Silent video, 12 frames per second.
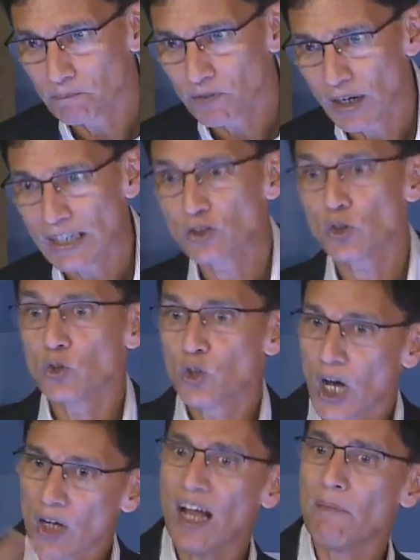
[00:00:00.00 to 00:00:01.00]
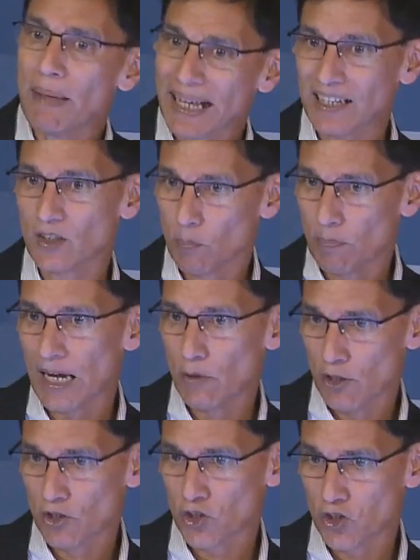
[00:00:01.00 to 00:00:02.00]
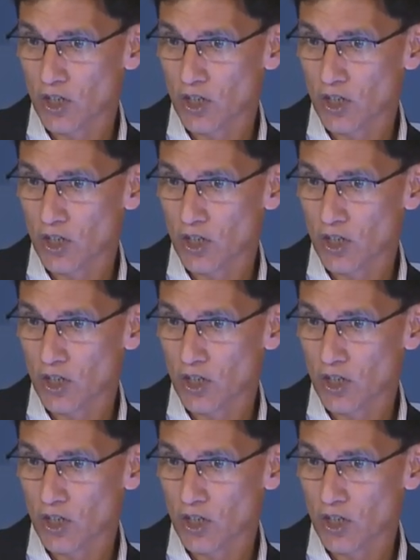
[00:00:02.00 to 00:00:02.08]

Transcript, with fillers: Right? So you've got to have mechanism by which,